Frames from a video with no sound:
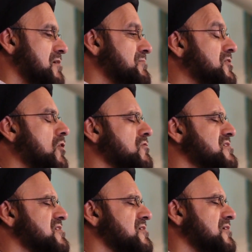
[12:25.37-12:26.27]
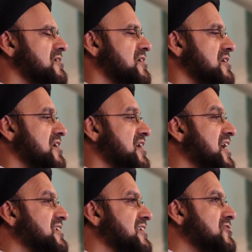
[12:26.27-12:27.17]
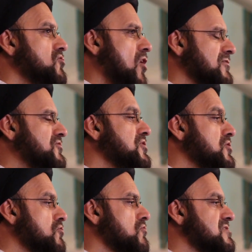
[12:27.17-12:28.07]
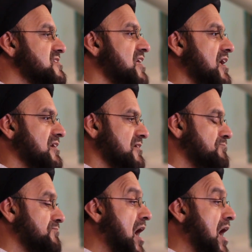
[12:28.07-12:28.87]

Because he did not use the